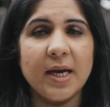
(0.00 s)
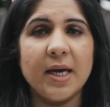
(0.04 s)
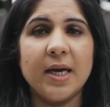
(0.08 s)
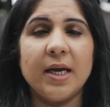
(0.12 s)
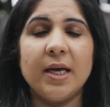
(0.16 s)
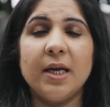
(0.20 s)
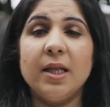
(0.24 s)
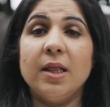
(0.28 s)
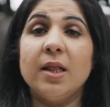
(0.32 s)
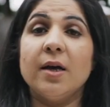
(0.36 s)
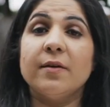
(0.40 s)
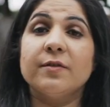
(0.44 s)

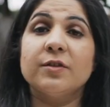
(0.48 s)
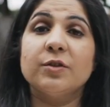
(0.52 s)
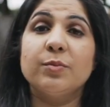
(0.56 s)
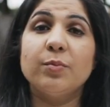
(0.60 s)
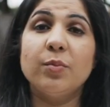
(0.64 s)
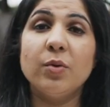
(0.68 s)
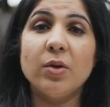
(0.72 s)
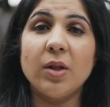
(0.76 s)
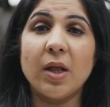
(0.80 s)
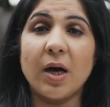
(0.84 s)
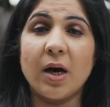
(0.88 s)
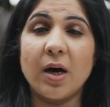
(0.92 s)
He loves
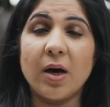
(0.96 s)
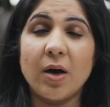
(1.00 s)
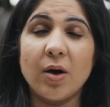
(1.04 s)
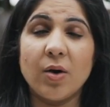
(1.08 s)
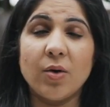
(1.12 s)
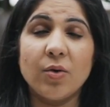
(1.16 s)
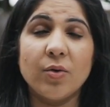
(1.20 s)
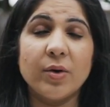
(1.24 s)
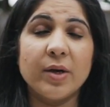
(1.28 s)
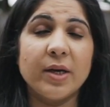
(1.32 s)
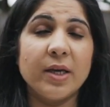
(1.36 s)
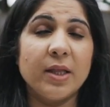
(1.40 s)

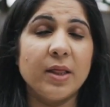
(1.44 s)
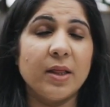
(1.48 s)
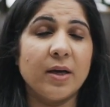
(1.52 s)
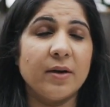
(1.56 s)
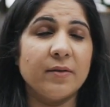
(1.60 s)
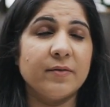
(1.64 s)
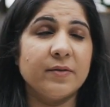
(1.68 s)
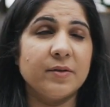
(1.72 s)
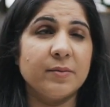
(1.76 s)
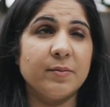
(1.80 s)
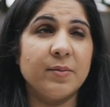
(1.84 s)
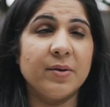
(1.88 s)
pulao. He
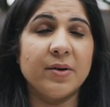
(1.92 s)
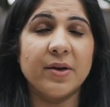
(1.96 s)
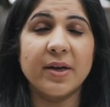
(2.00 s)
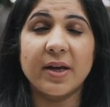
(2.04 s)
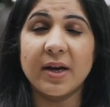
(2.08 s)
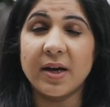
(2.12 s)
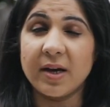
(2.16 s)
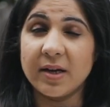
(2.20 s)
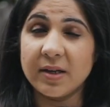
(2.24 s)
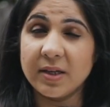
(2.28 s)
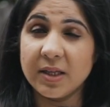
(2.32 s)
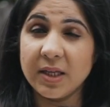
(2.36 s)
loves
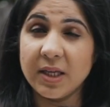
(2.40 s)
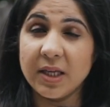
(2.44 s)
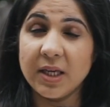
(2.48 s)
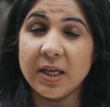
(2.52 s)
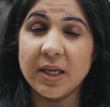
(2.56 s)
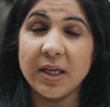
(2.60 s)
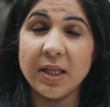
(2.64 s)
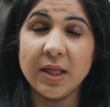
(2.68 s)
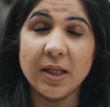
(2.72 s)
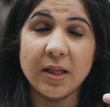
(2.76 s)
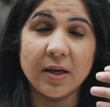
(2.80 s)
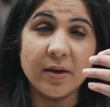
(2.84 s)
biryani.
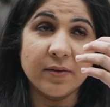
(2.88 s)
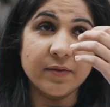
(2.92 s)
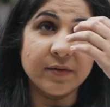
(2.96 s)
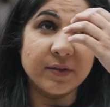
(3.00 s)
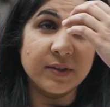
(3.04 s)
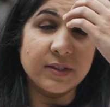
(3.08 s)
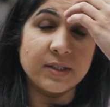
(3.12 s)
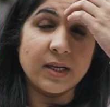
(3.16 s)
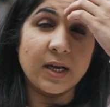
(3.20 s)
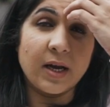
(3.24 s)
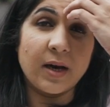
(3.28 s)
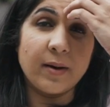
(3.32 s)
He
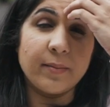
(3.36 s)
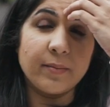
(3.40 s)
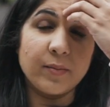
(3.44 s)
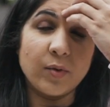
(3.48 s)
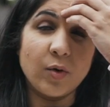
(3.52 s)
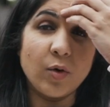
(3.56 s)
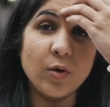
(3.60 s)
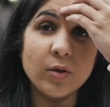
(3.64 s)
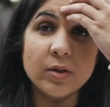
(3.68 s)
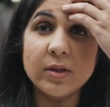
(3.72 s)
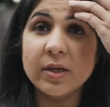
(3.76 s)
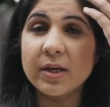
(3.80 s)
loves
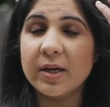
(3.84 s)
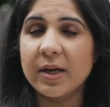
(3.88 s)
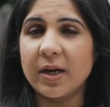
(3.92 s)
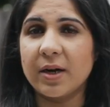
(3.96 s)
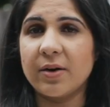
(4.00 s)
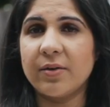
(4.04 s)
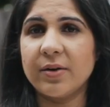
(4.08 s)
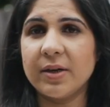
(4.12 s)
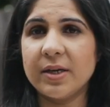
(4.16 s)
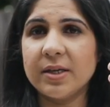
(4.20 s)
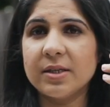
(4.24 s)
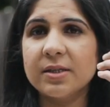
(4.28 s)
all the
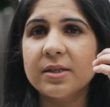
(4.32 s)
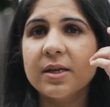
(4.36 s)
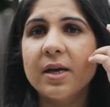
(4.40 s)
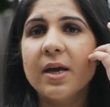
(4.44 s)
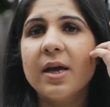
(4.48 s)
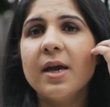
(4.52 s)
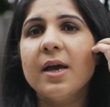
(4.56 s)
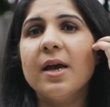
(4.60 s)
curries.